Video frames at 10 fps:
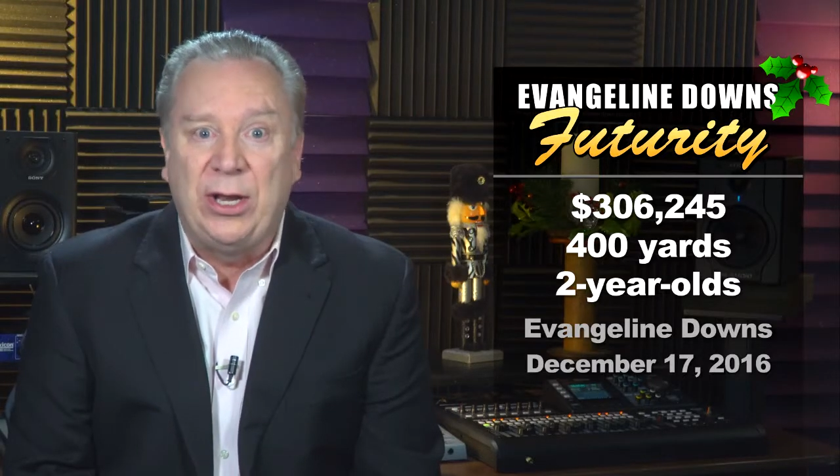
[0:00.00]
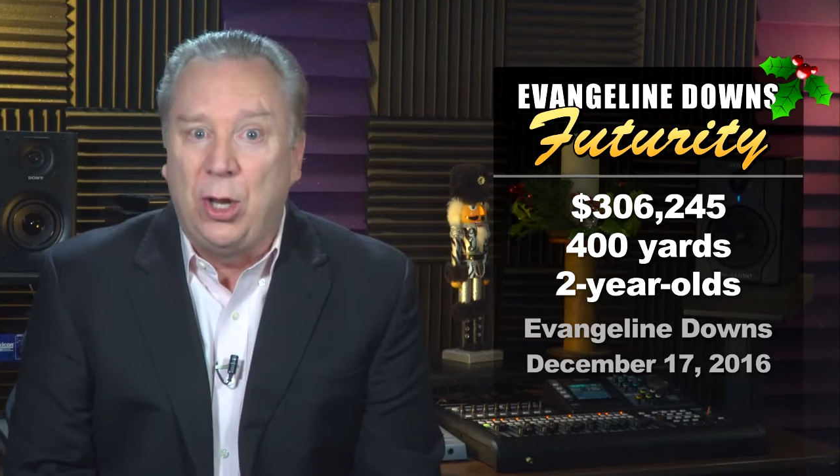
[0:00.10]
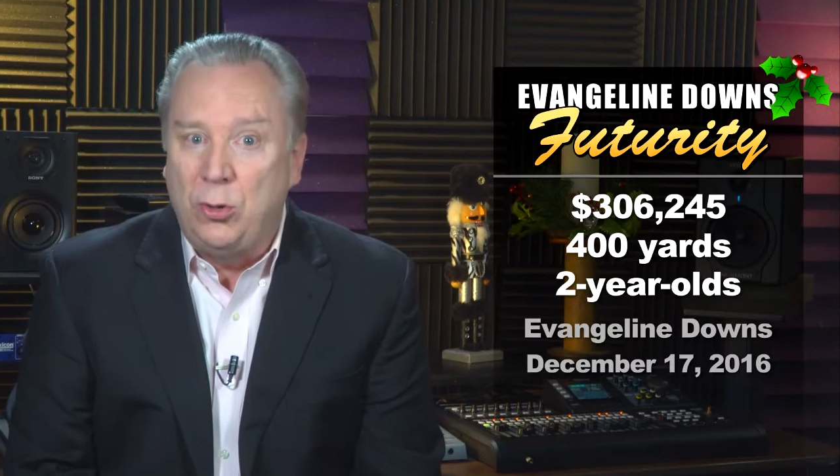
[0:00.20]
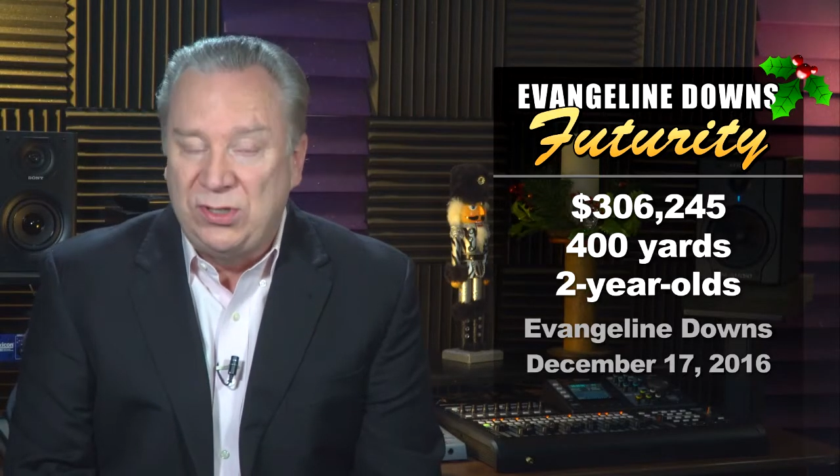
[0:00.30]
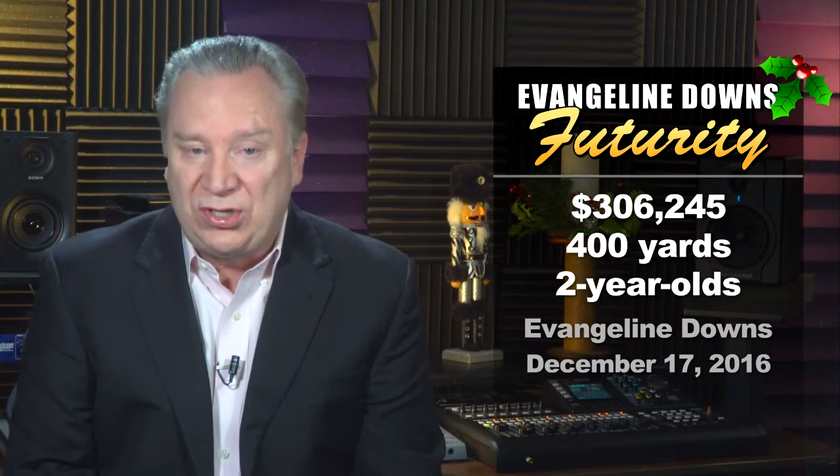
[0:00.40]
at
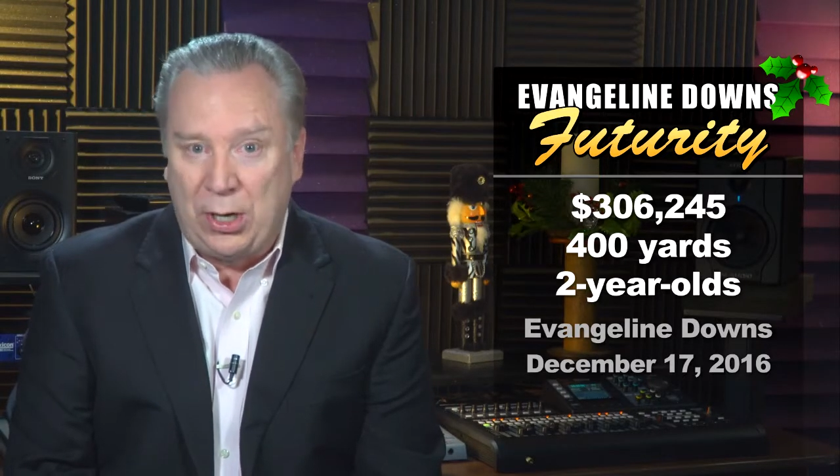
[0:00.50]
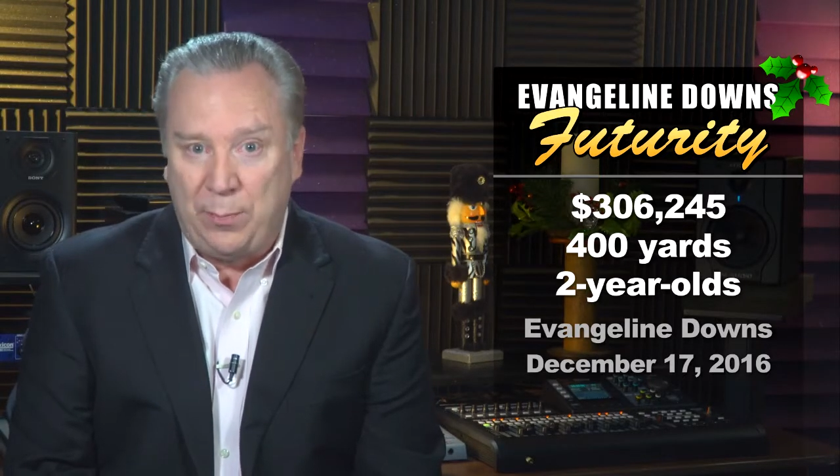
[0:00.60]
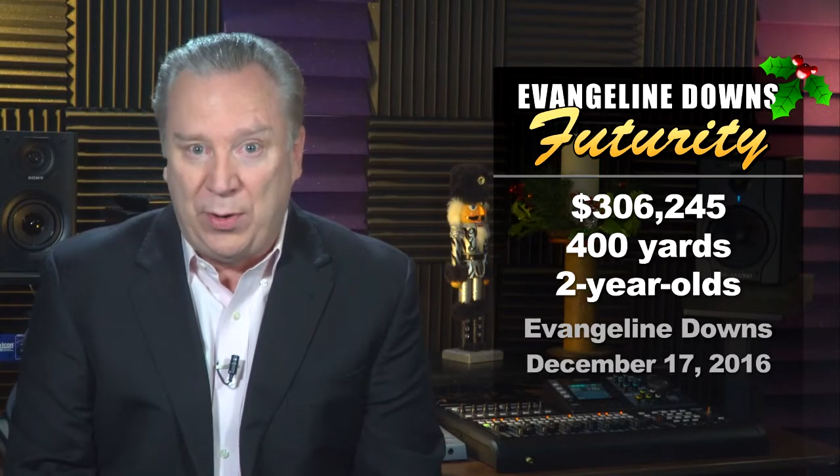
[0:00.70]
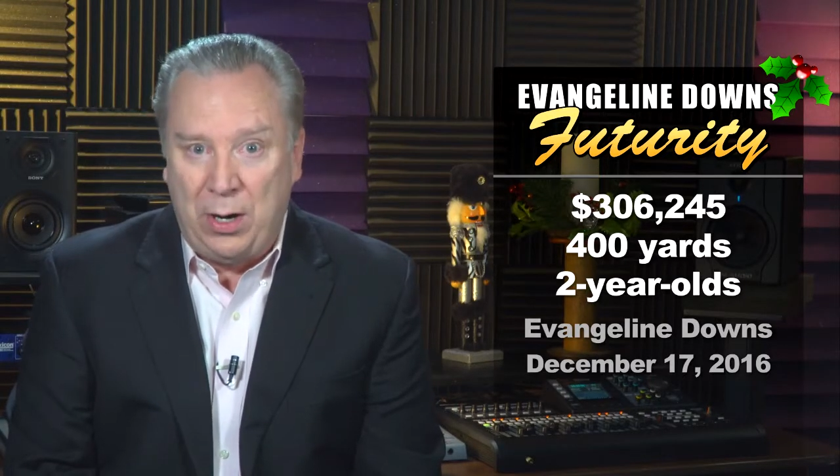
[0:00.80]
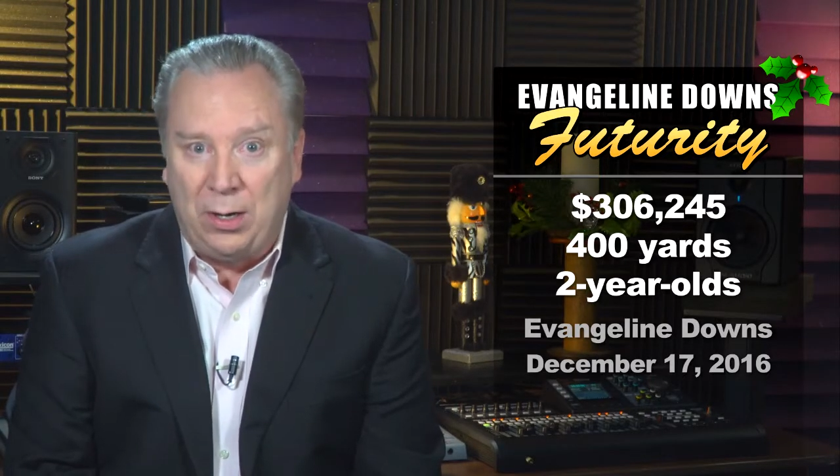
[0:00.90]
Lone Star
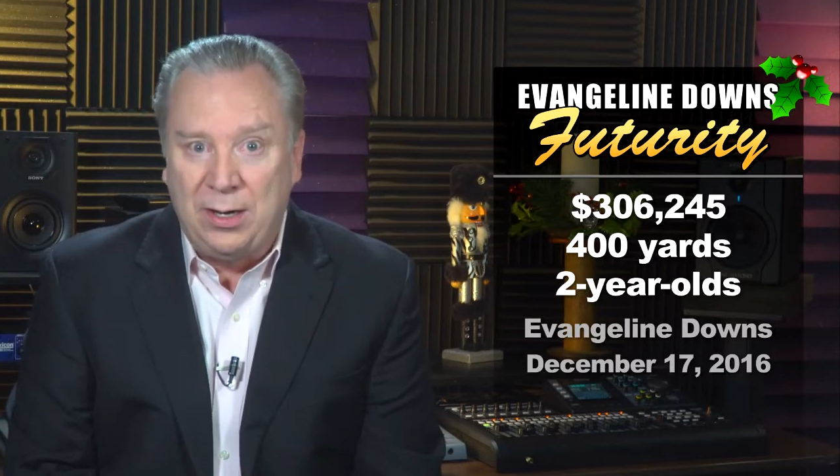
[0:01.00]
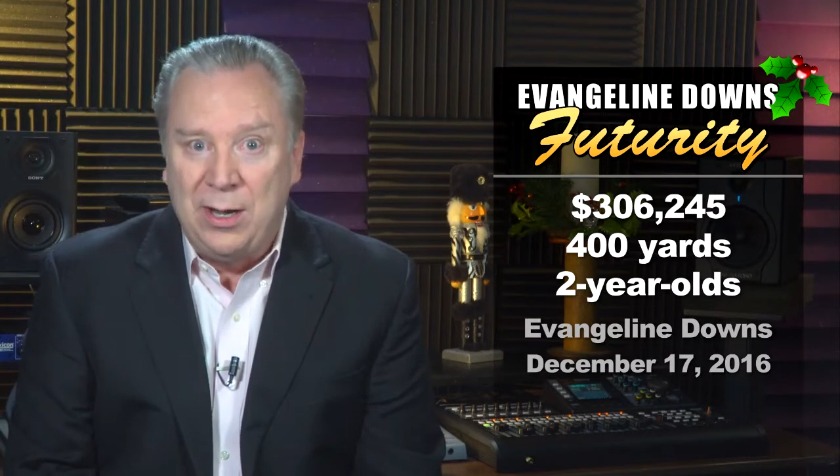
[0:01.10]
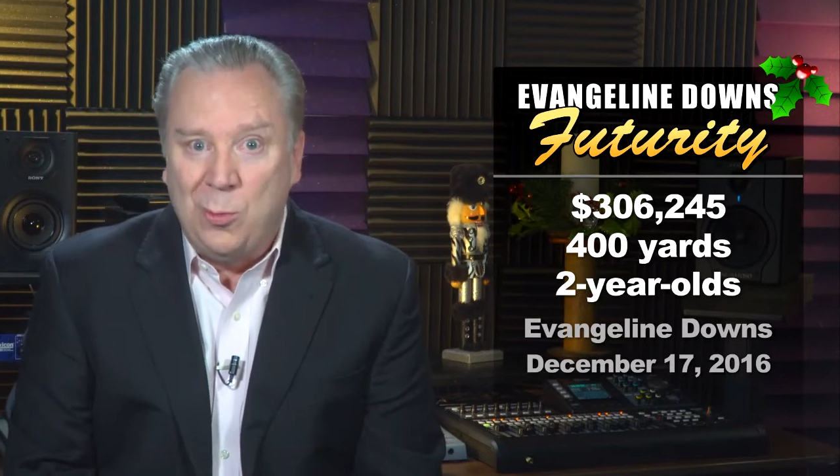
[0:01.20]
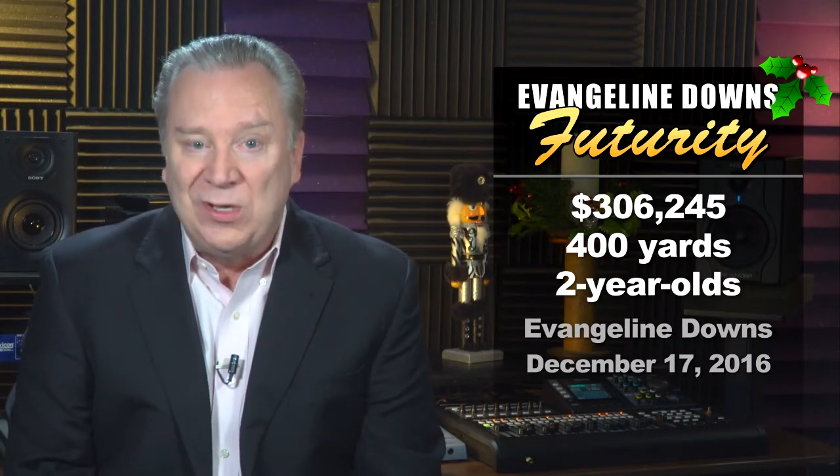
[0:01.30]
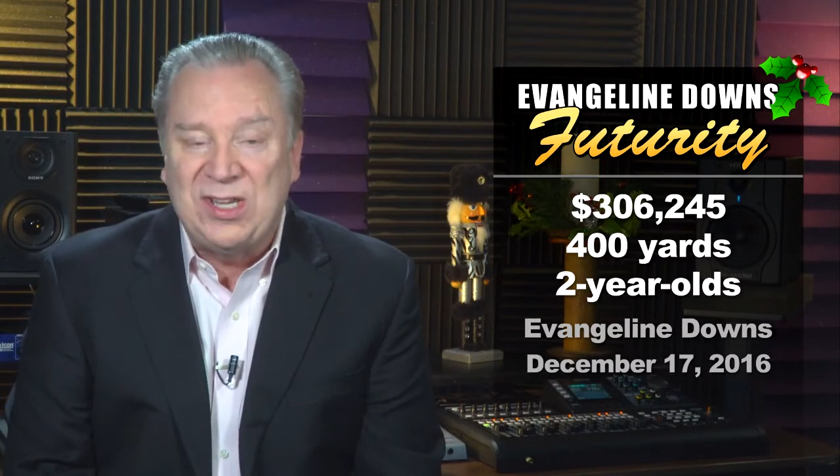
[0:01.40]
Park
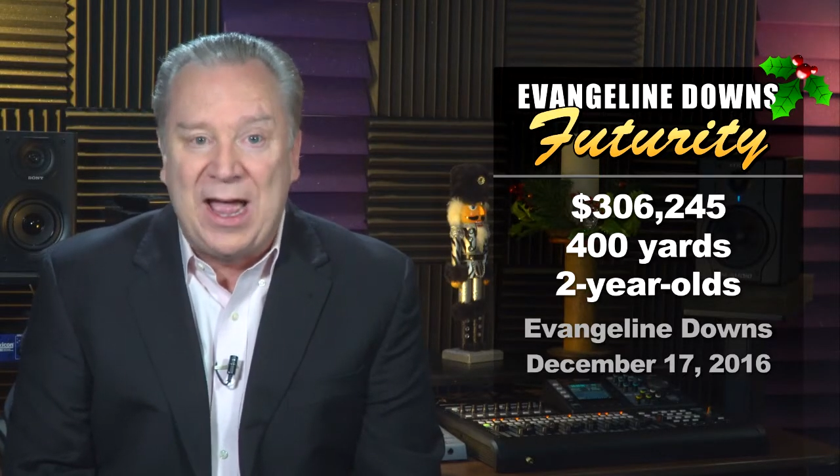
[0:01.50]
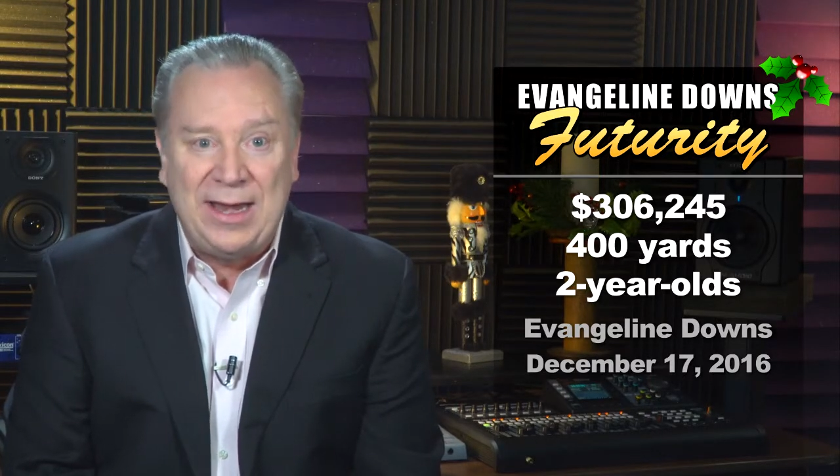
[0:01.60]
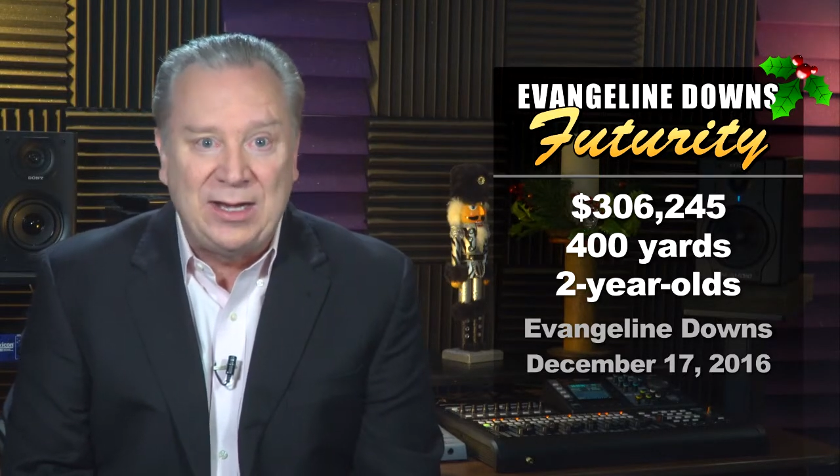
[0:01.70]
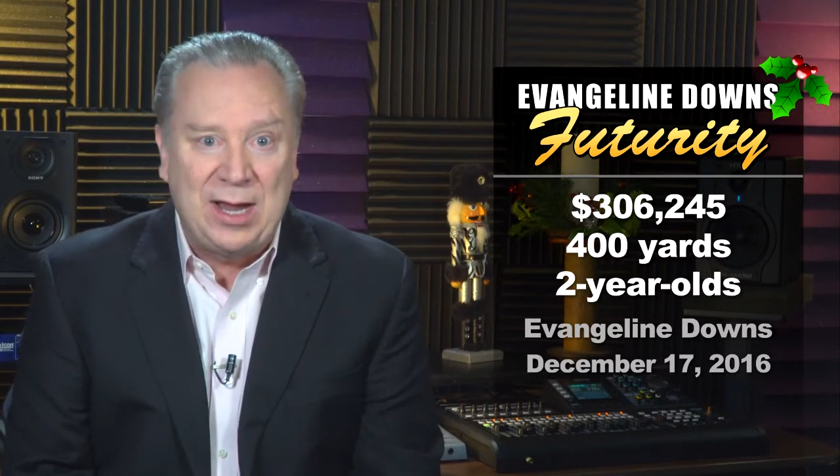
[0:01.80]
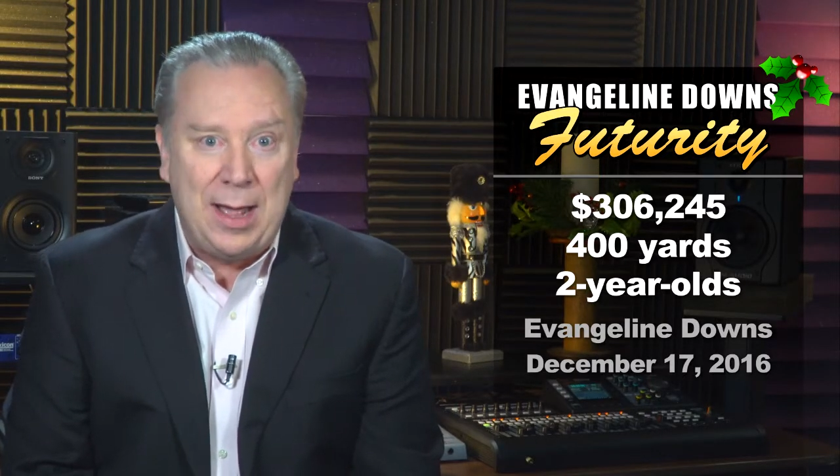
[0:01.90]
was
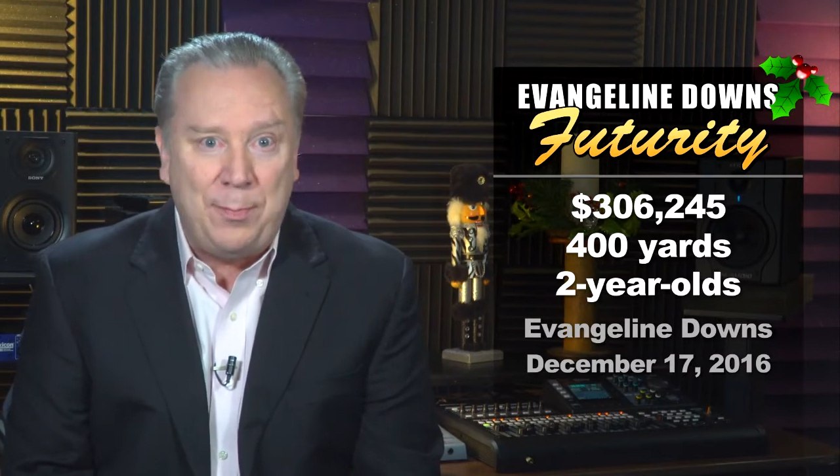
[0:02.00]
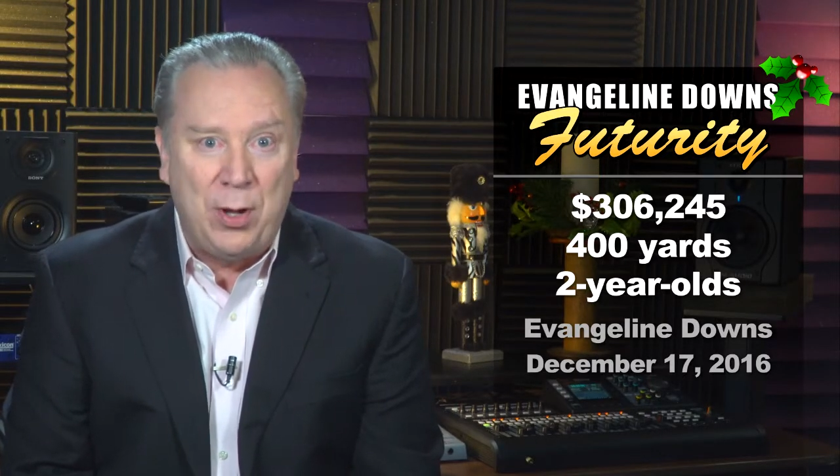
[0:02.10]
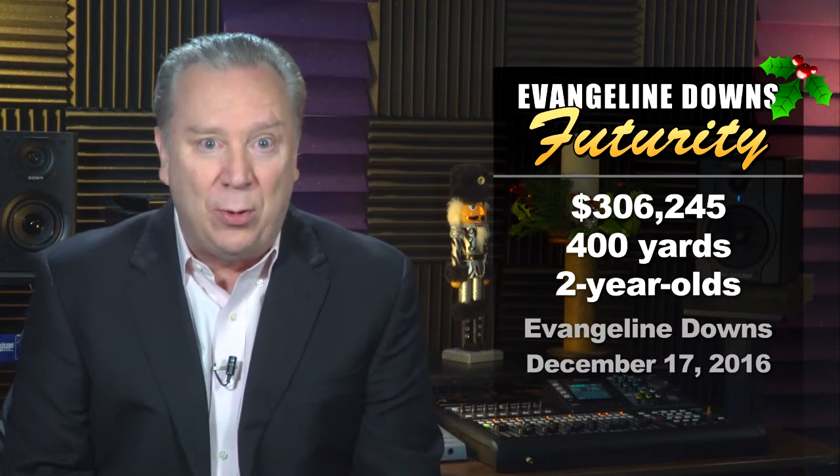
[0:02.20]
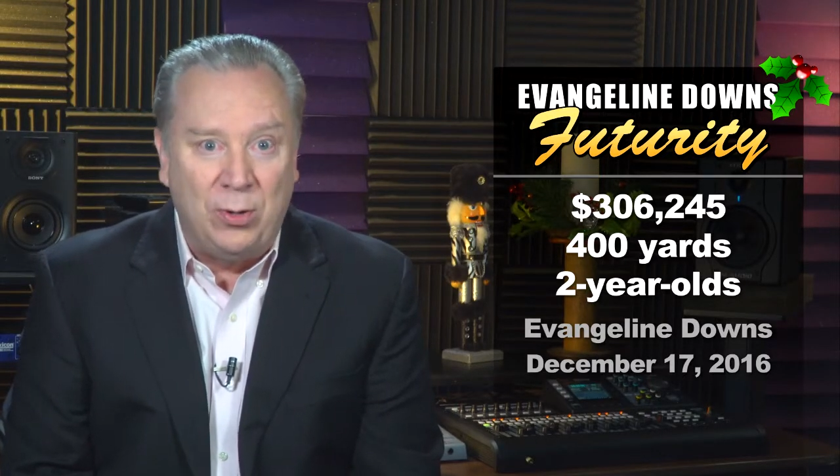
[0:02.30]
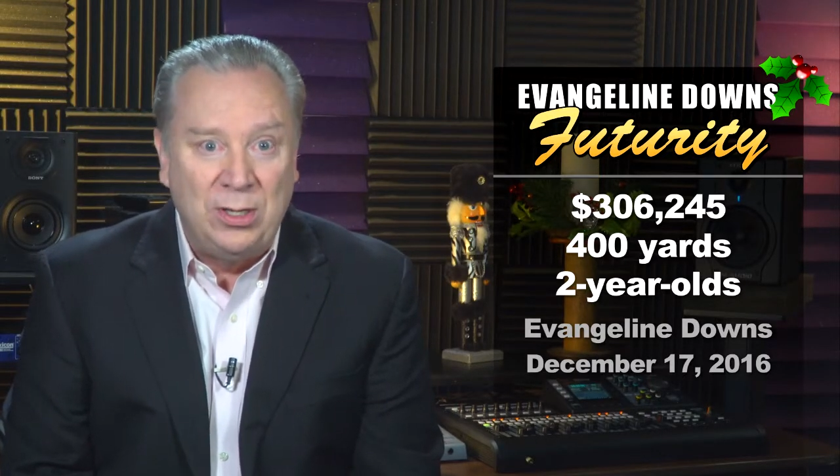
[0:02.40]
Eye N
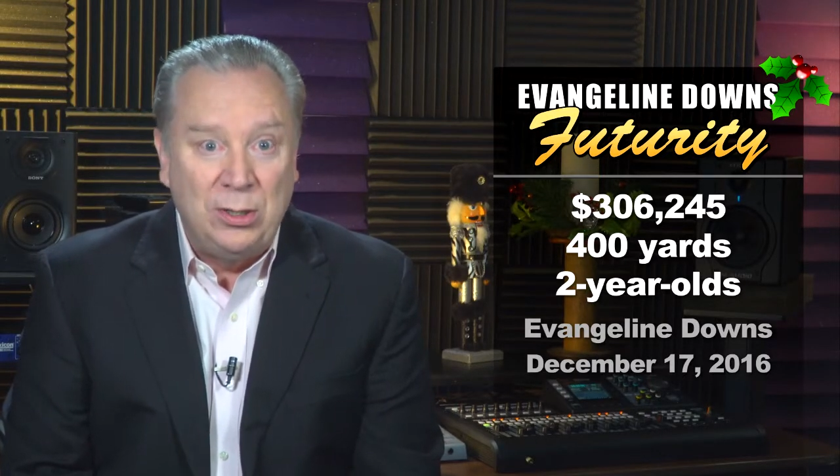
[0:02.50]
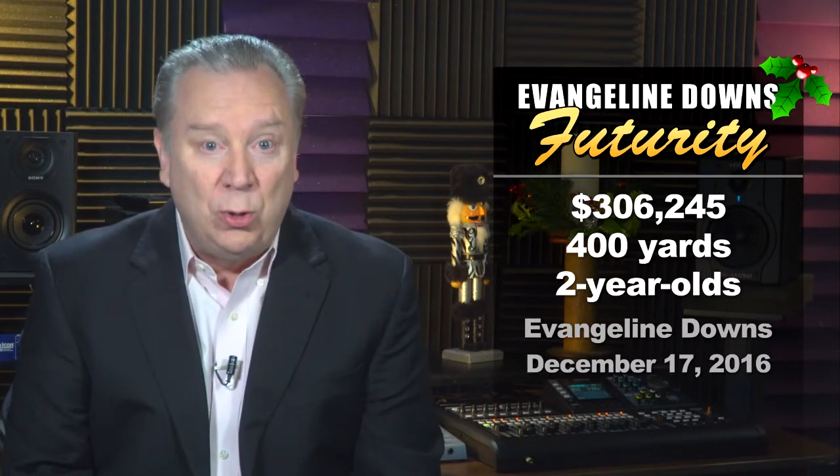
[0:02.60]
Capo,